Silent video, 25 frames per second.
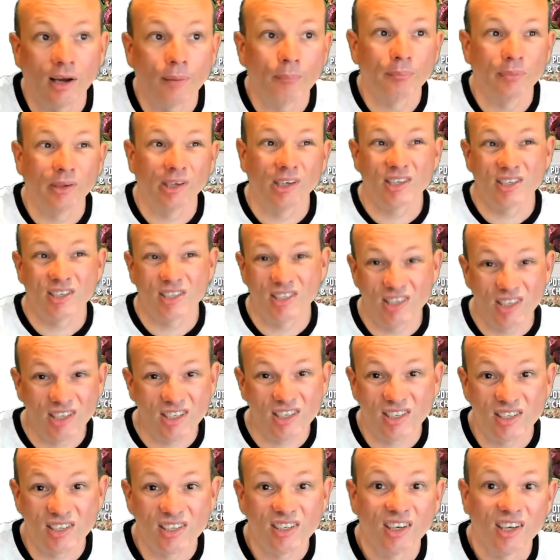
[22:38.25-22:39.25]
Because
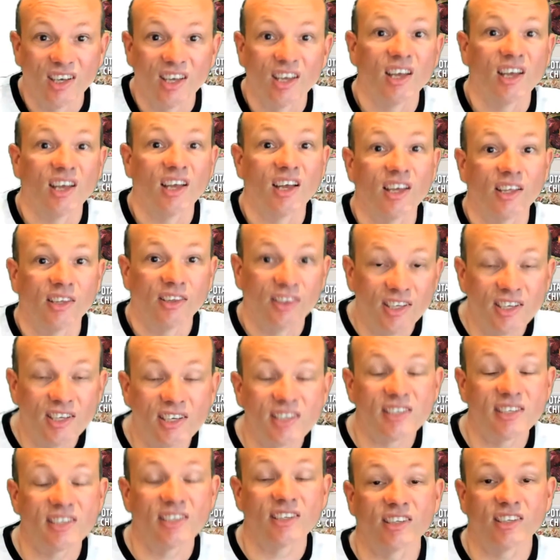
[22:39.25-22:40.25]
this
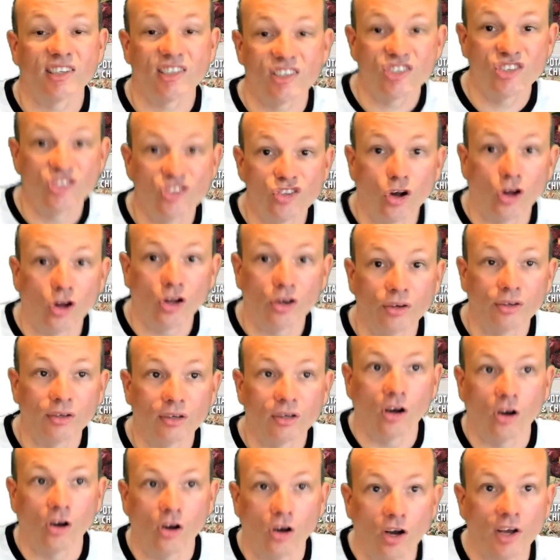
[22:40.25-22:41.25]
does not.
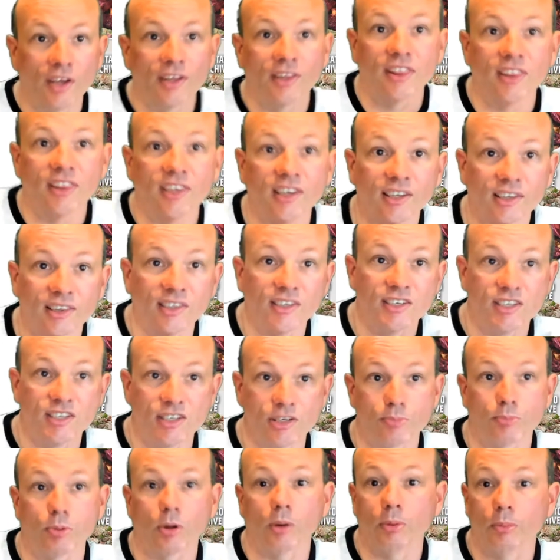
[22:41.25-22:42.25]
I think this
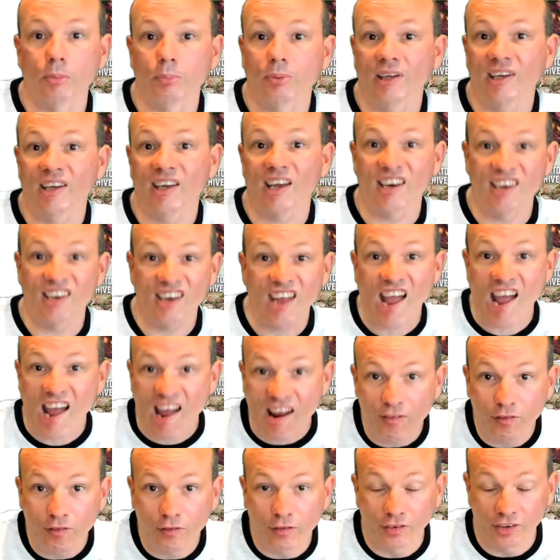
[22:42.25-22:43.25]
is probably an
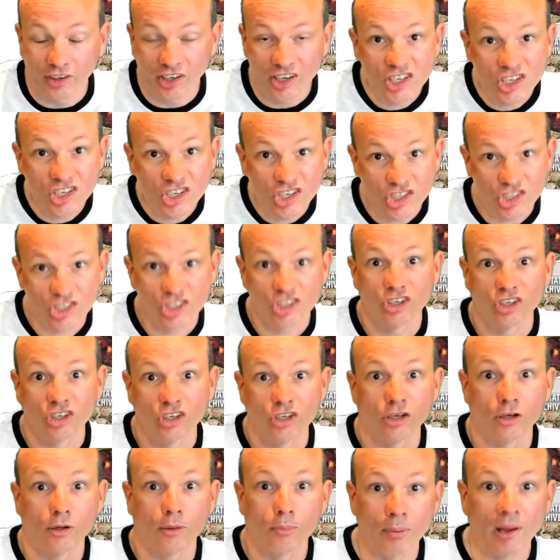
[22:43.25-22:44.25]
average
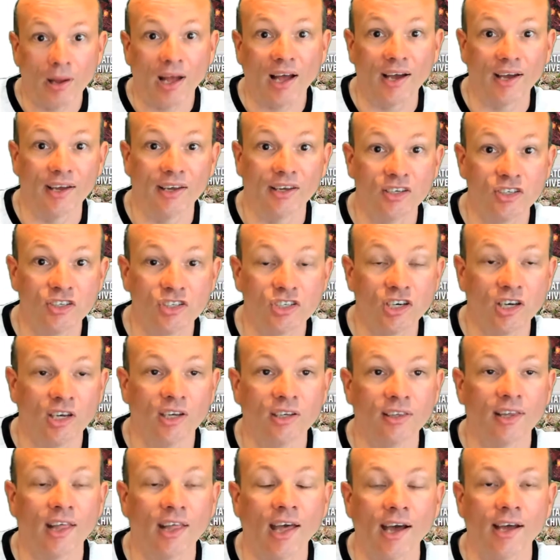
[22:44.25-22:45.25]
page
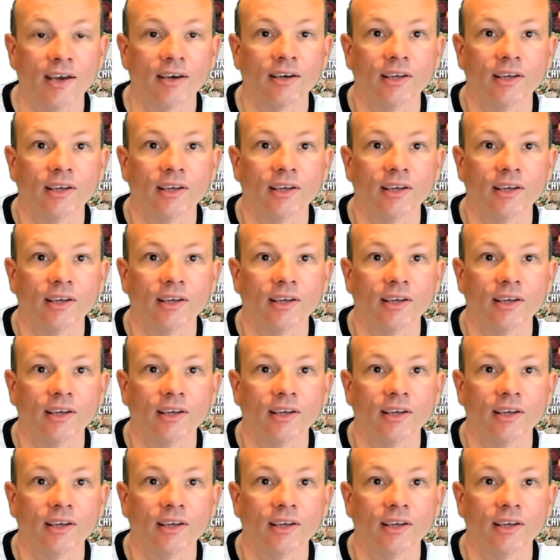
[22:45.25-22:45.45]
in that